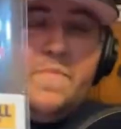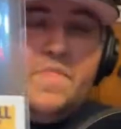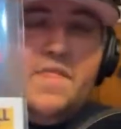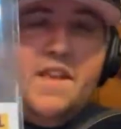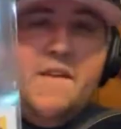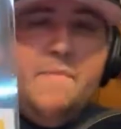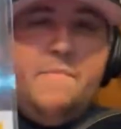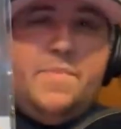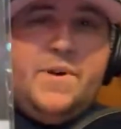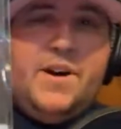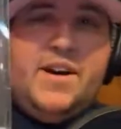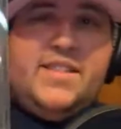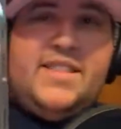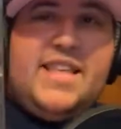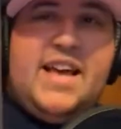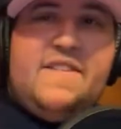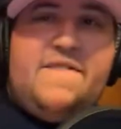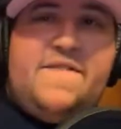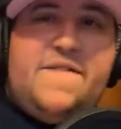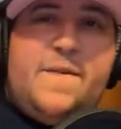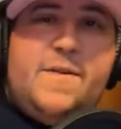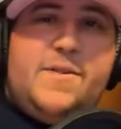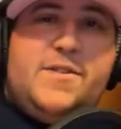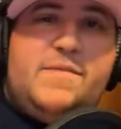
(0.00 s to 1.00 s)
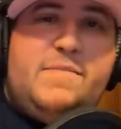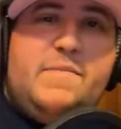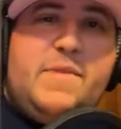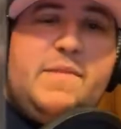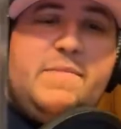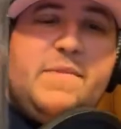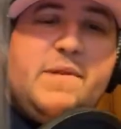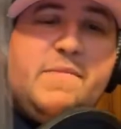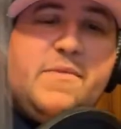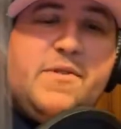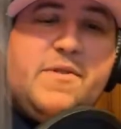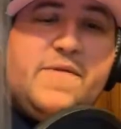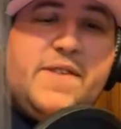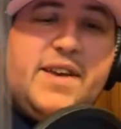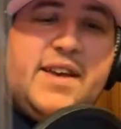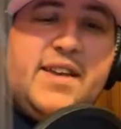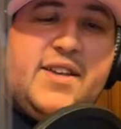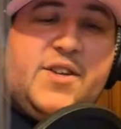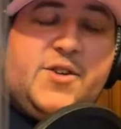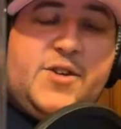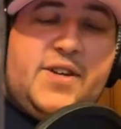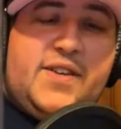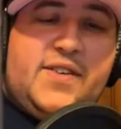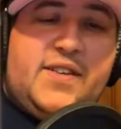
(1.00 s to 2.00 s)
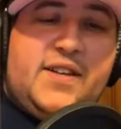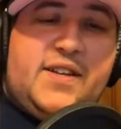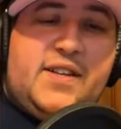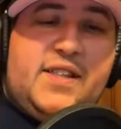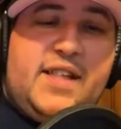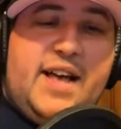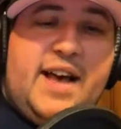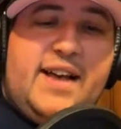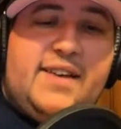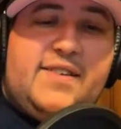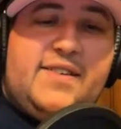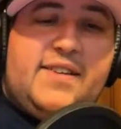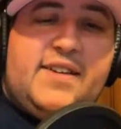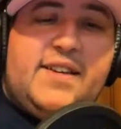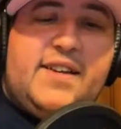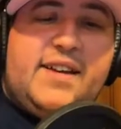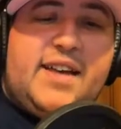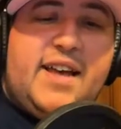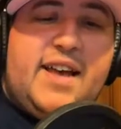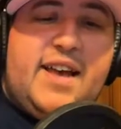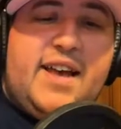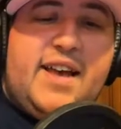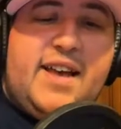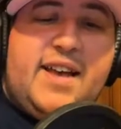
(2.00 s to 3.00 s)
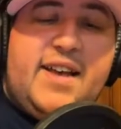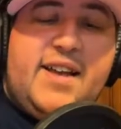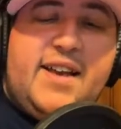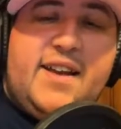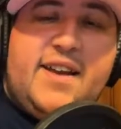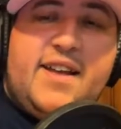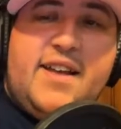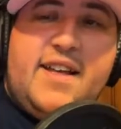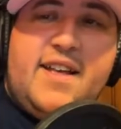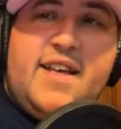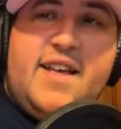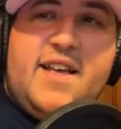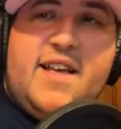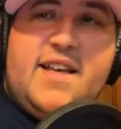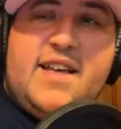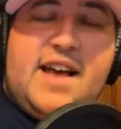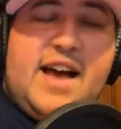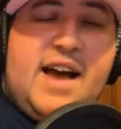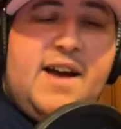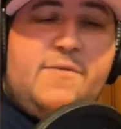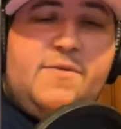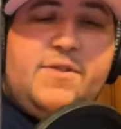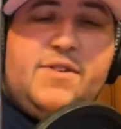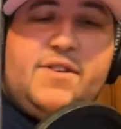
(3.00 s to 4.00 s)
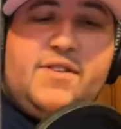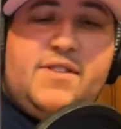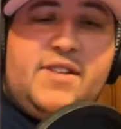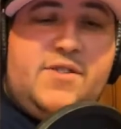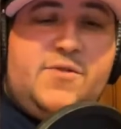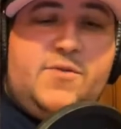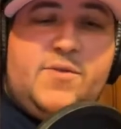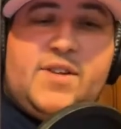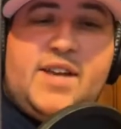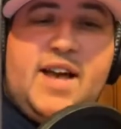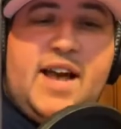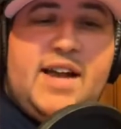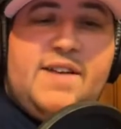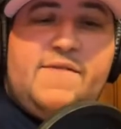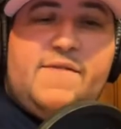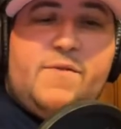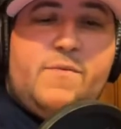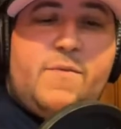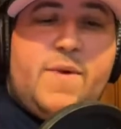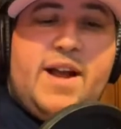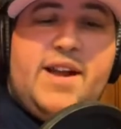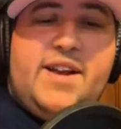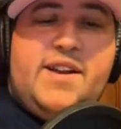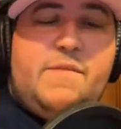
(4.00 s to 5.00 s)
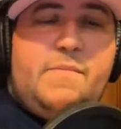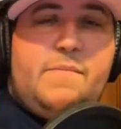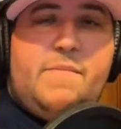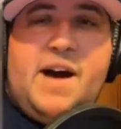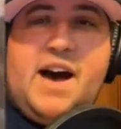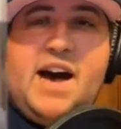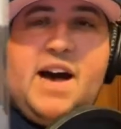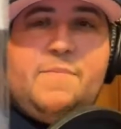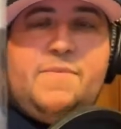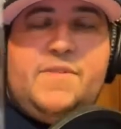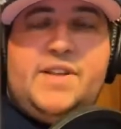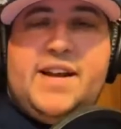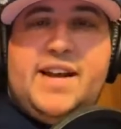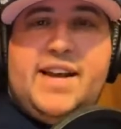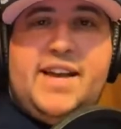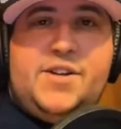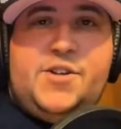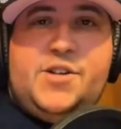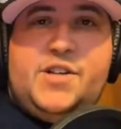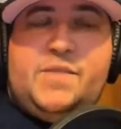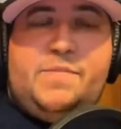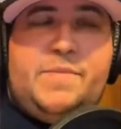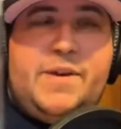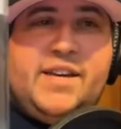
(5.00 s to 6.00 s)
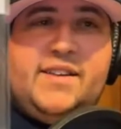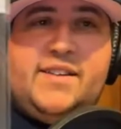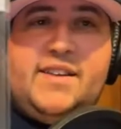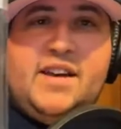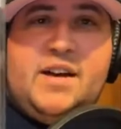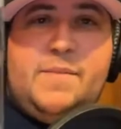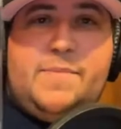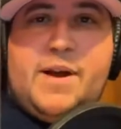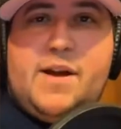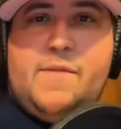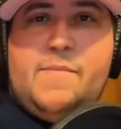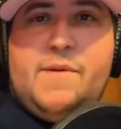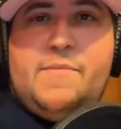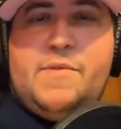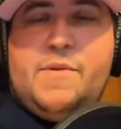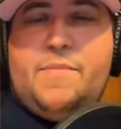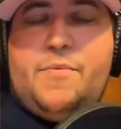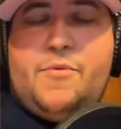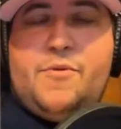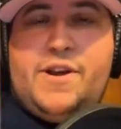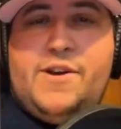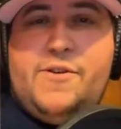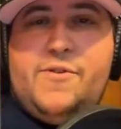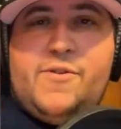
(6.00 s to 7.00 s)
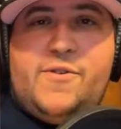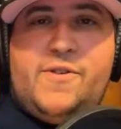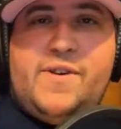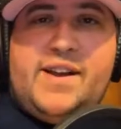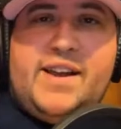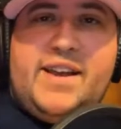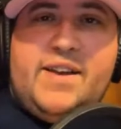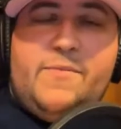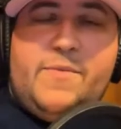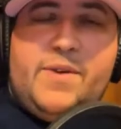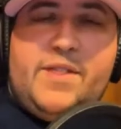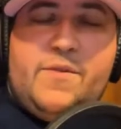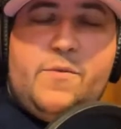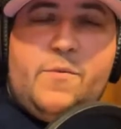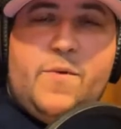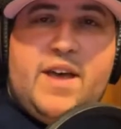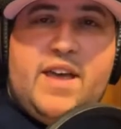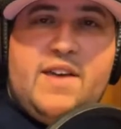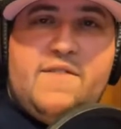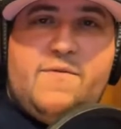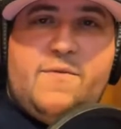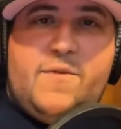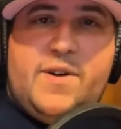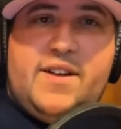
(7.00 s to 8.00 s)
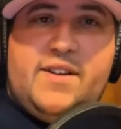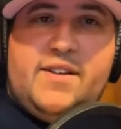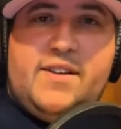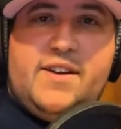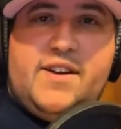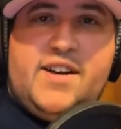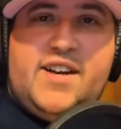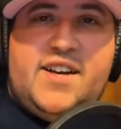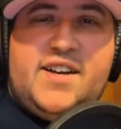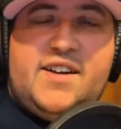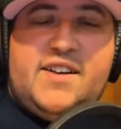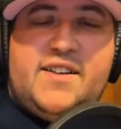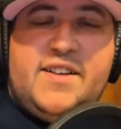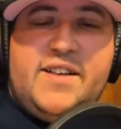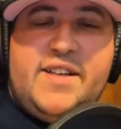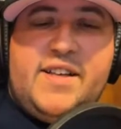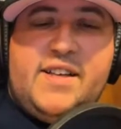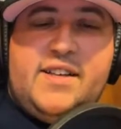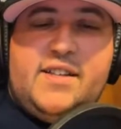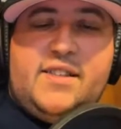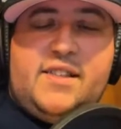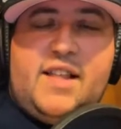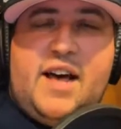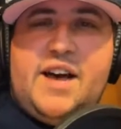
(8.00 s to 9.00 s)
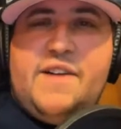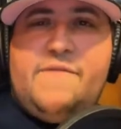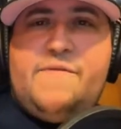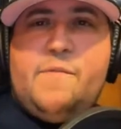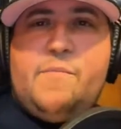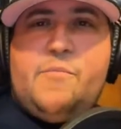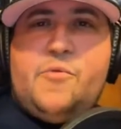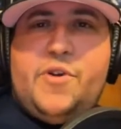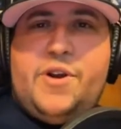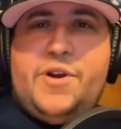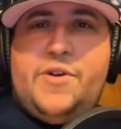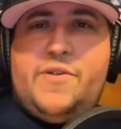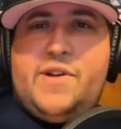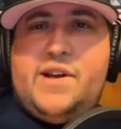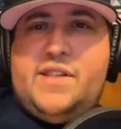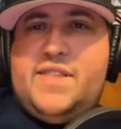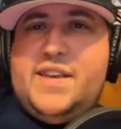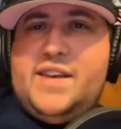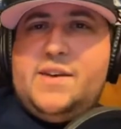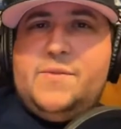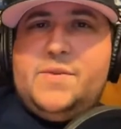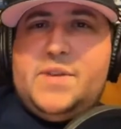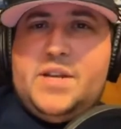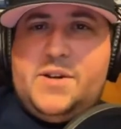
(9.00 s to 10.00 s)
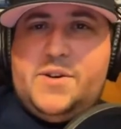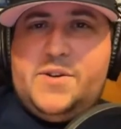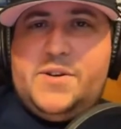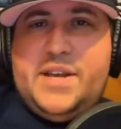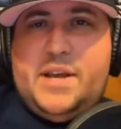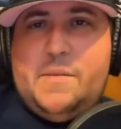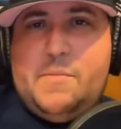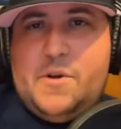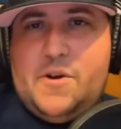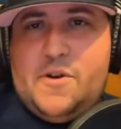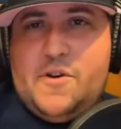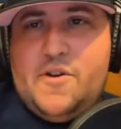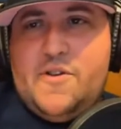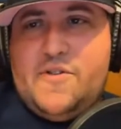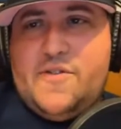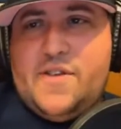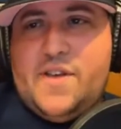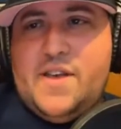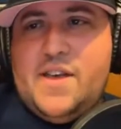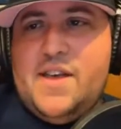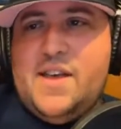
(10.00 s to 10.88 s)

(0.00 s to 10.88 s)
But that first Mummy movie is just a classic, and this was kind of a random pop that I had just picked up. I remember pre-ordering it when the wave went live for pre-order. I think it was Entertainment Earth.